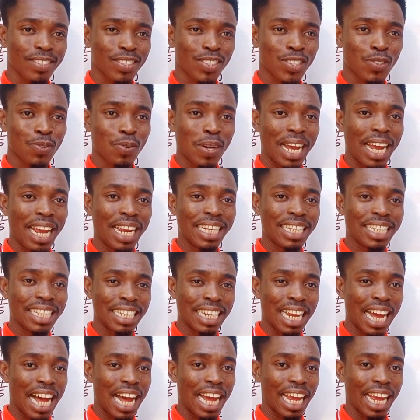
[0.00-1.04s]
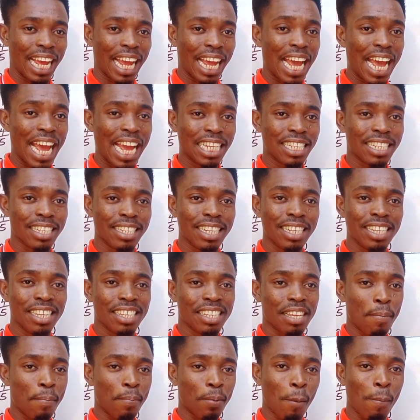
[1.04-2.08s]
29. Hence, this is
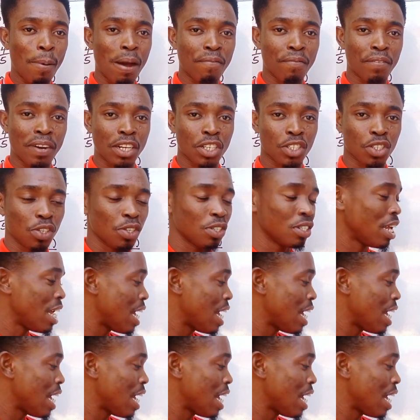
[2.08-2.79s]
a proper fraction